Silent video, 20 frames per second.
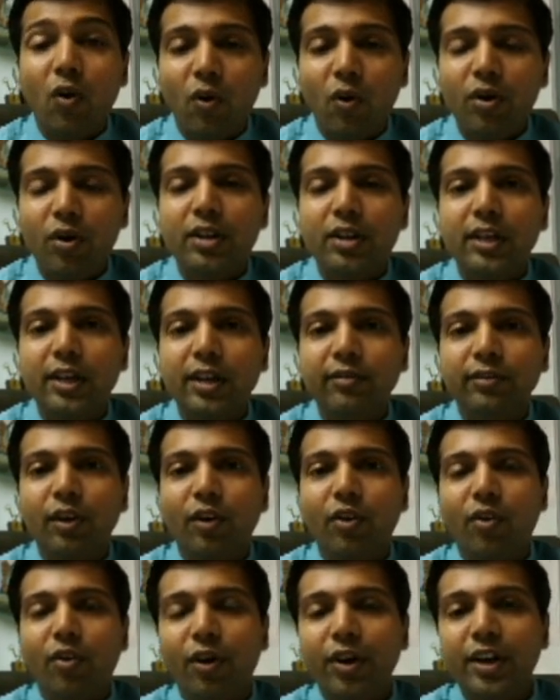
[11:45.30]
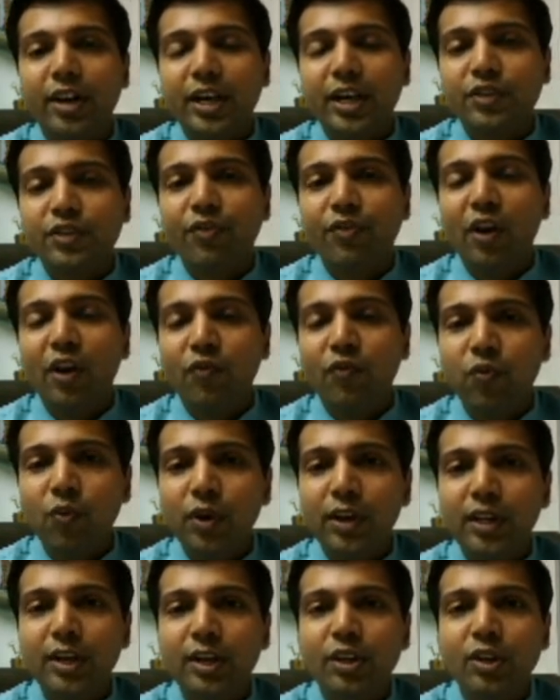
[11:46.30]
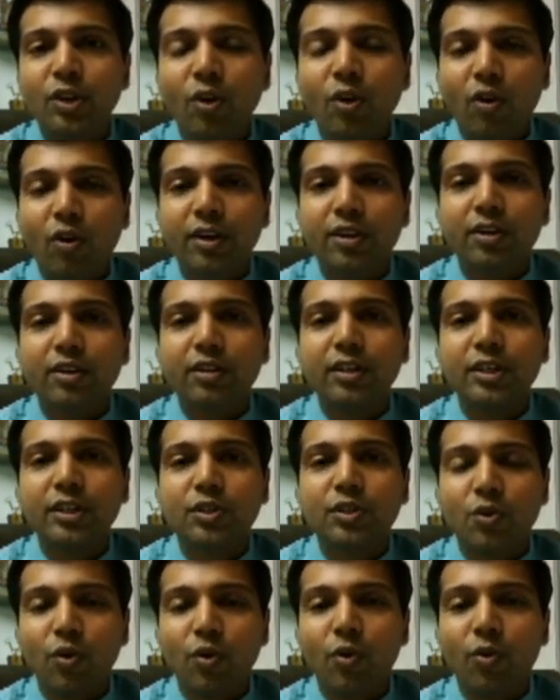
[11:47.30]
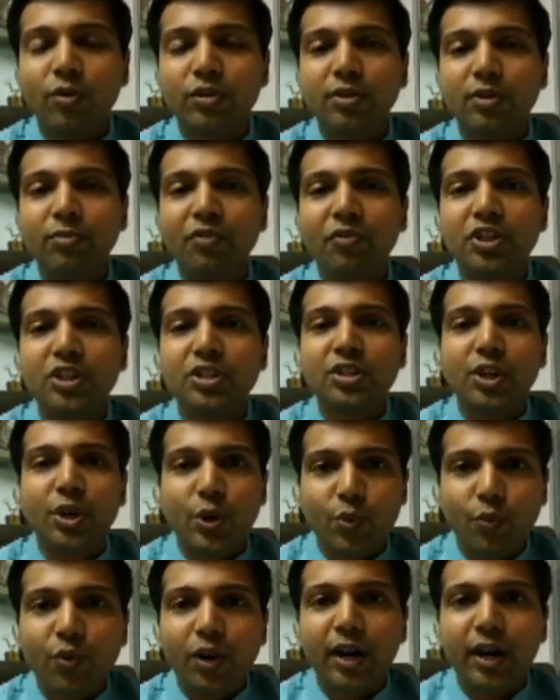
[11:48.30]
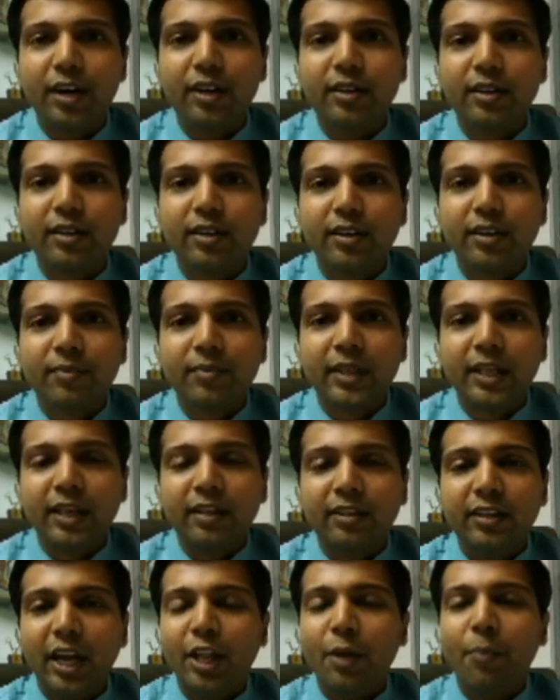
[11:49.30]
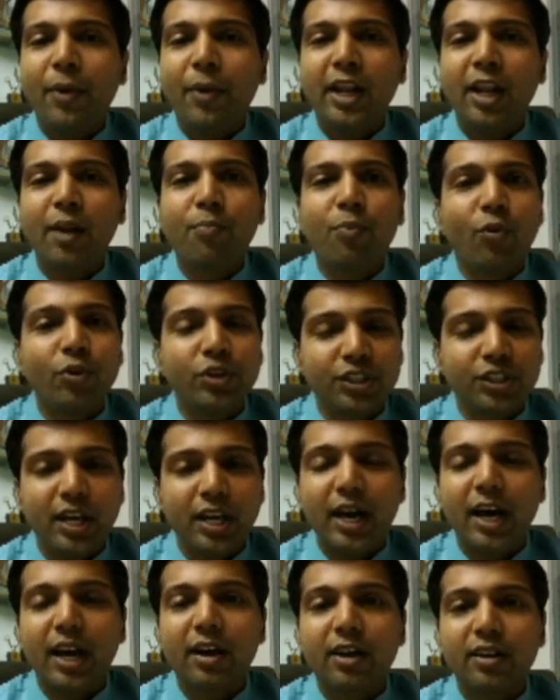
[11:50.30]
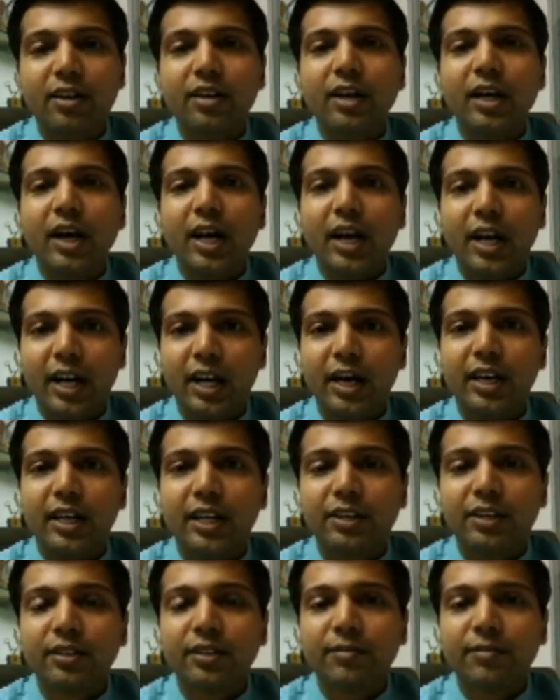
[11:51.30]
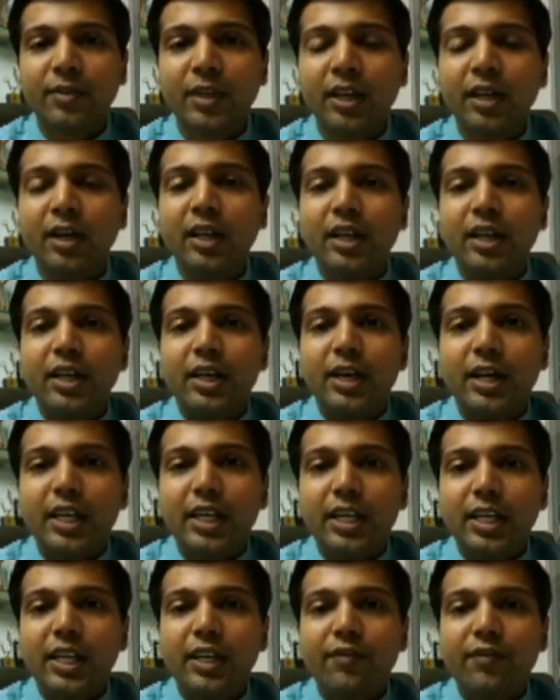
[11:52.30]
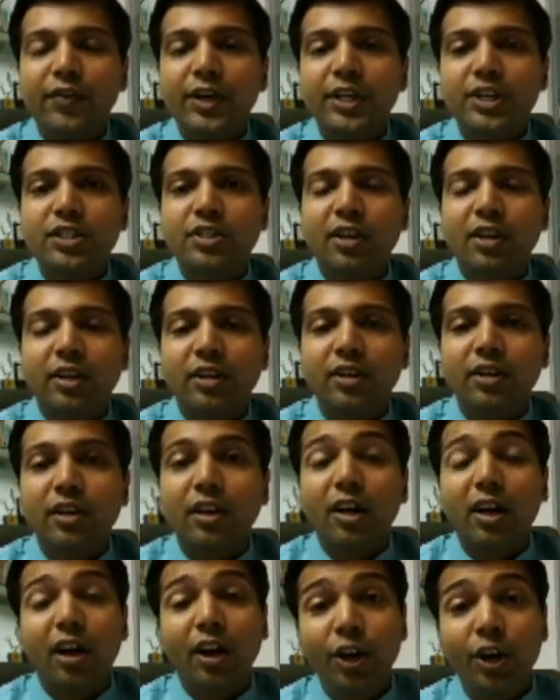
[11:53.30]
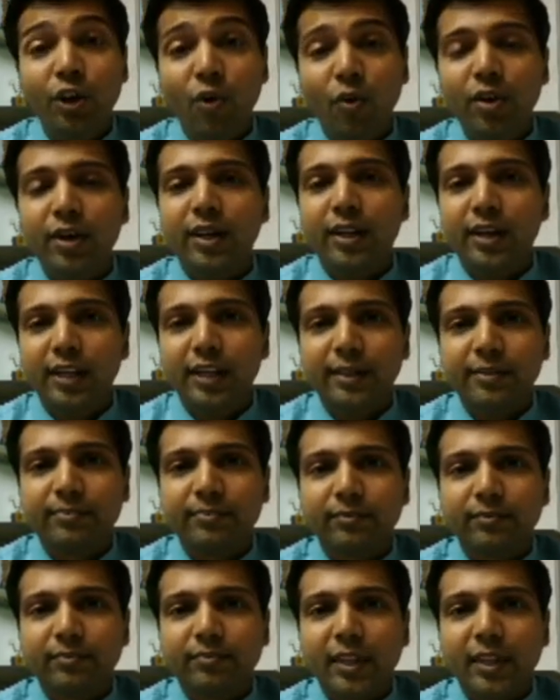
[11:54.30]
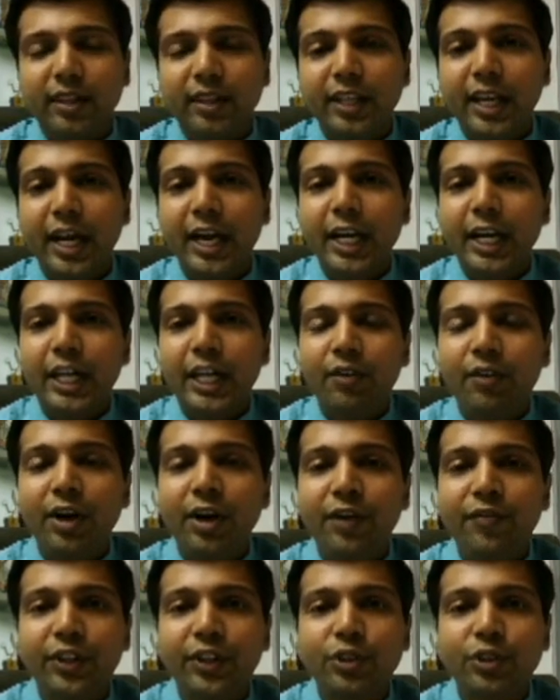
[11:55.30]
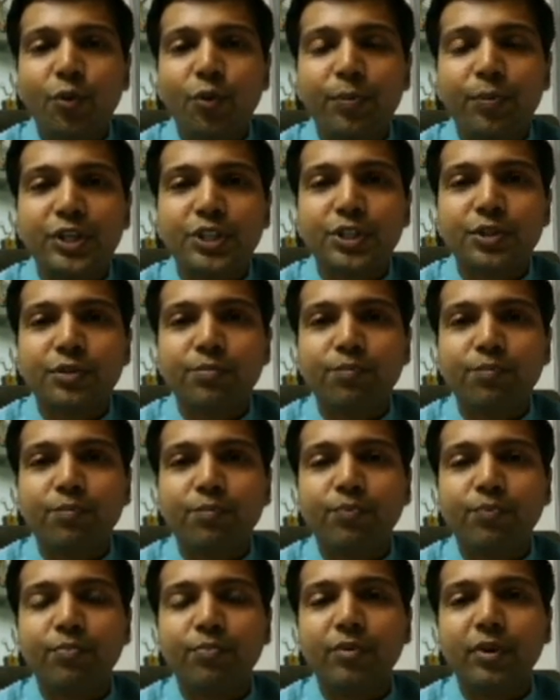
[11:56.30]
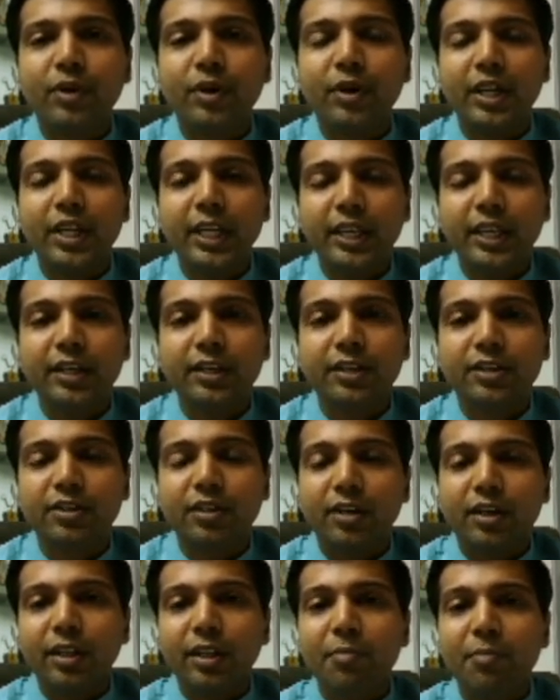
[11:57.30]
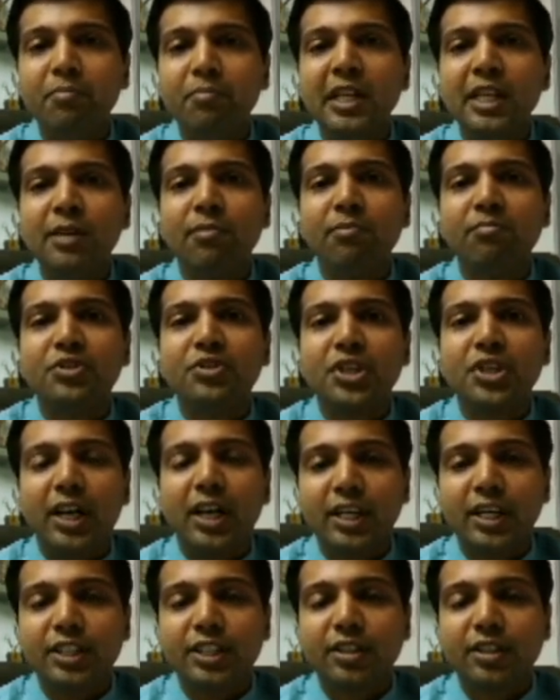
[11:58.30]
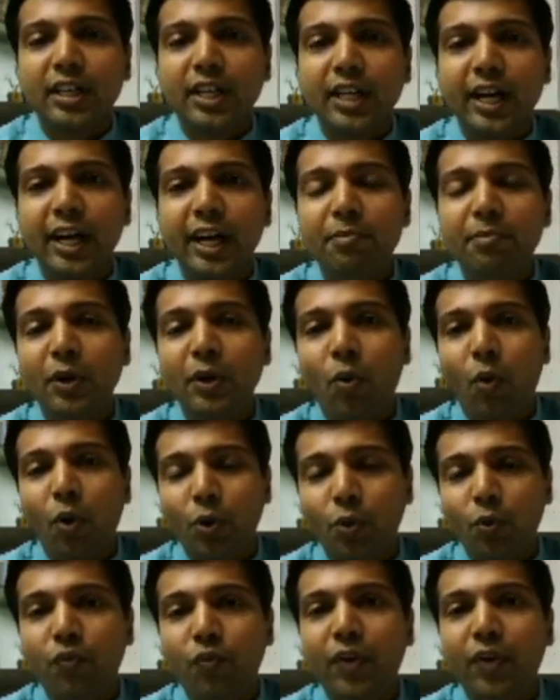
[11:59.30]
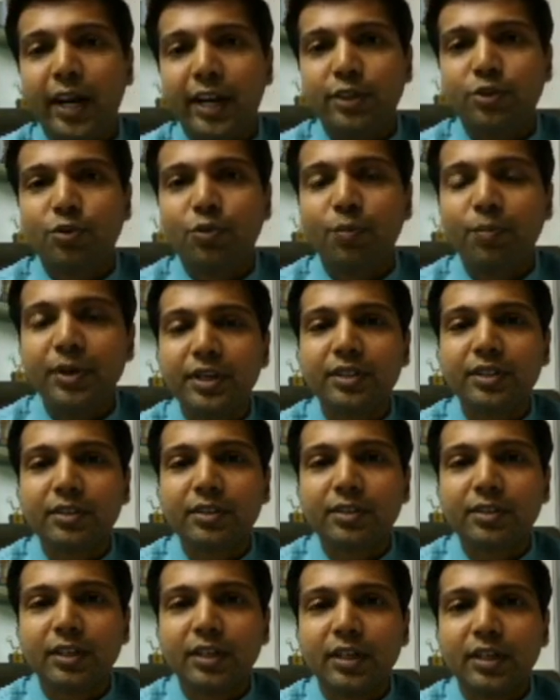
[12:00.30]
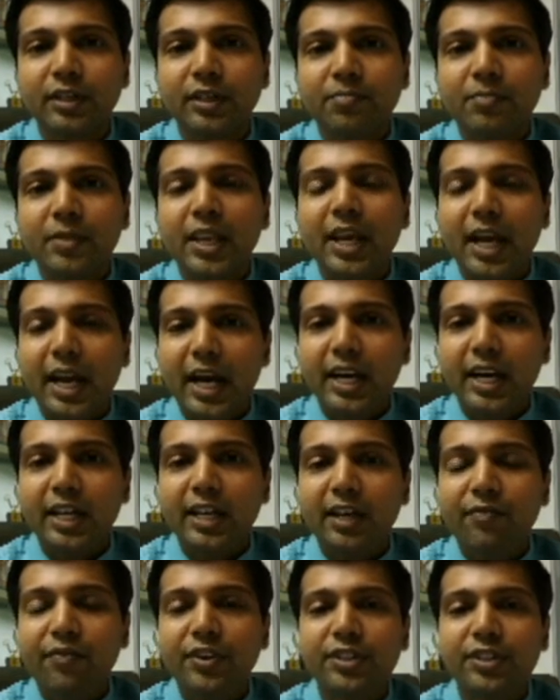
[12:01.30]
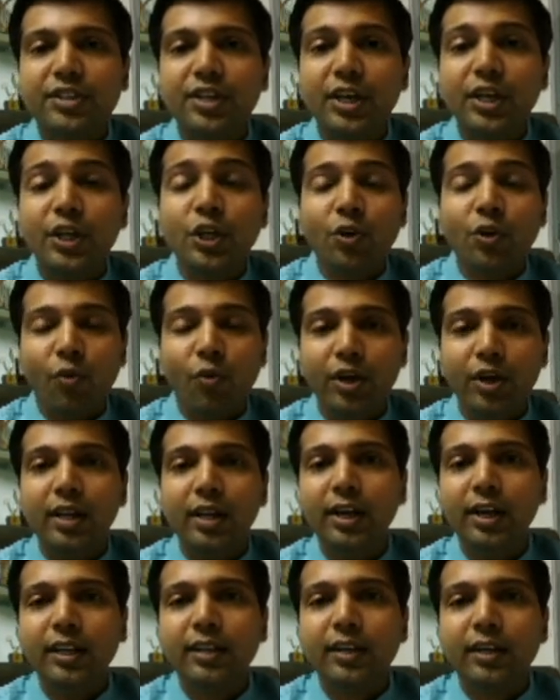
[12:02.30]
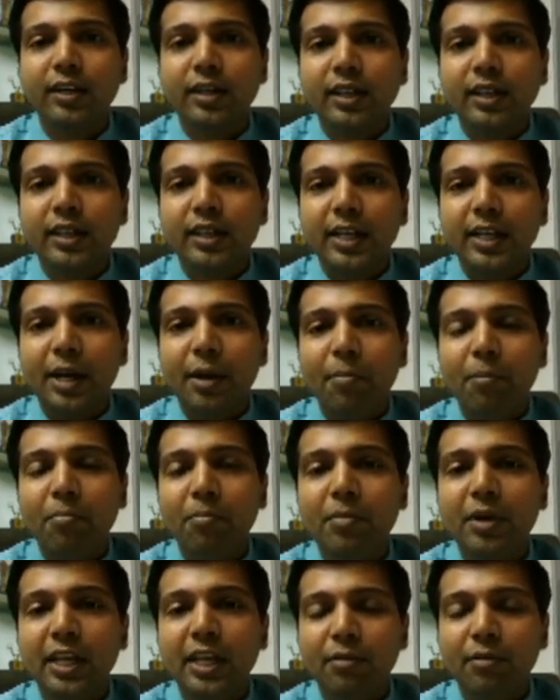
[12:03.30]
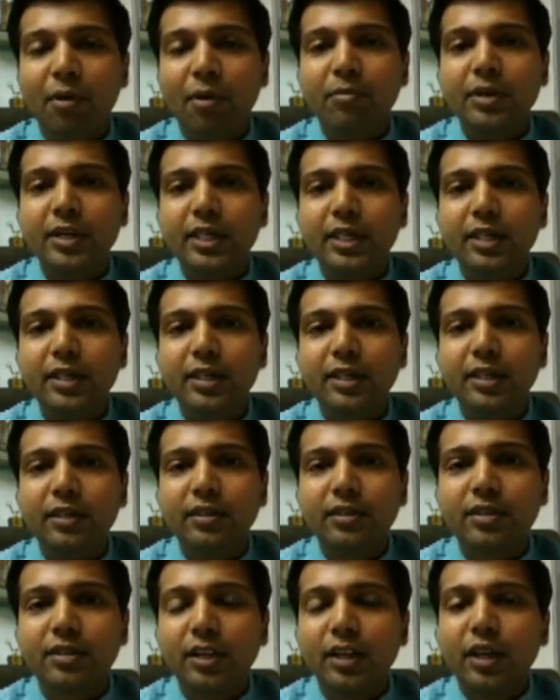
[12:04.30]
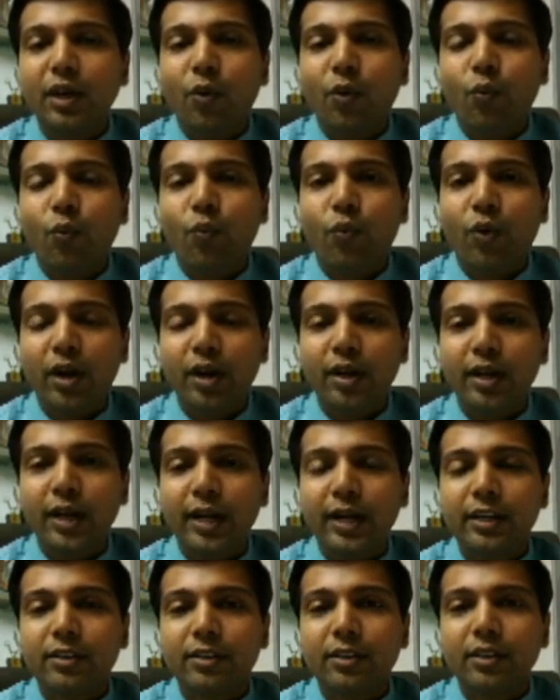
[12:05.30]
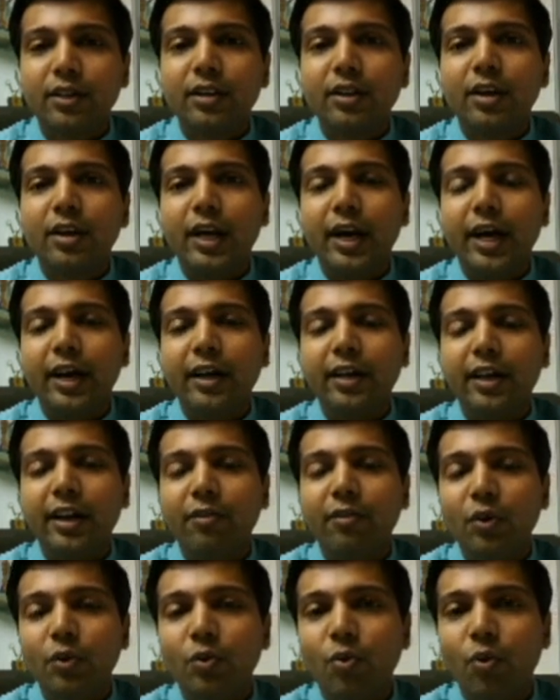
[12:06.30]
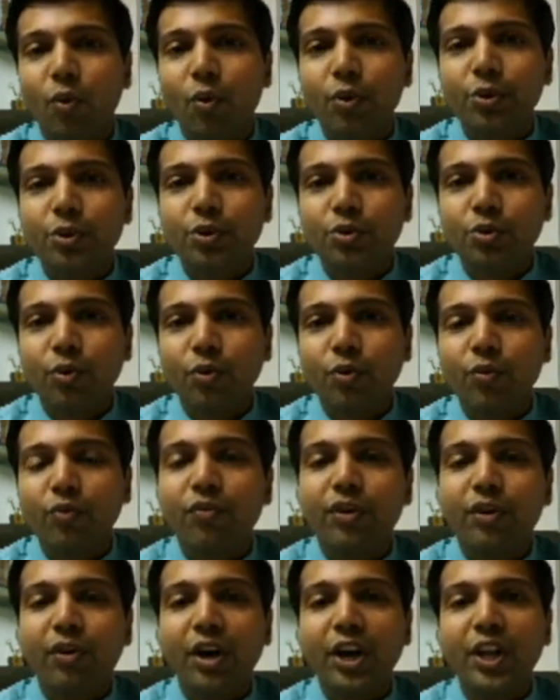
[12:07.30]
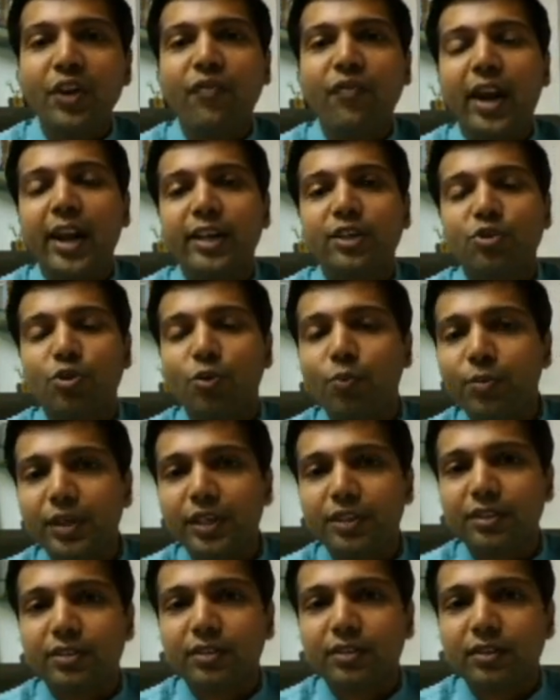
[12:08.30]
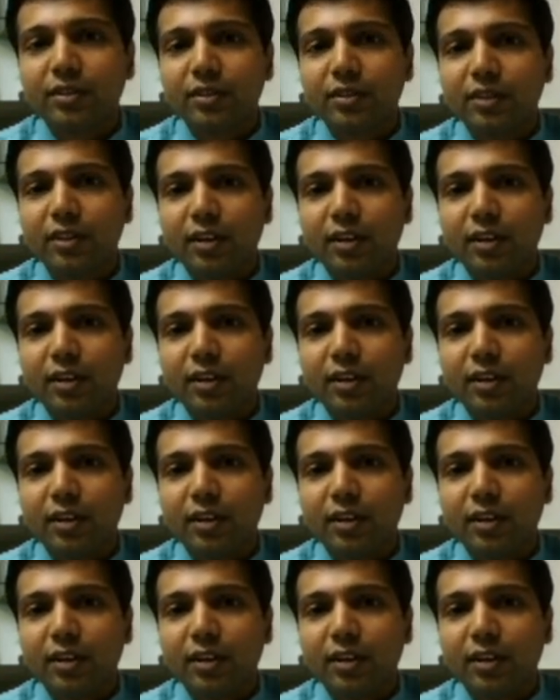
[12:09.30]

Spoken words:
or if the auditor has willfully not disclosed something which is required, then the penal provisions are harsh. If it is done unknowingly, then 25,000 rupees is the minimum charge. It may go to 5 rupees, and if it is done knowingly, minimum is 1 lakh and it will go to 25 lakhs rupees.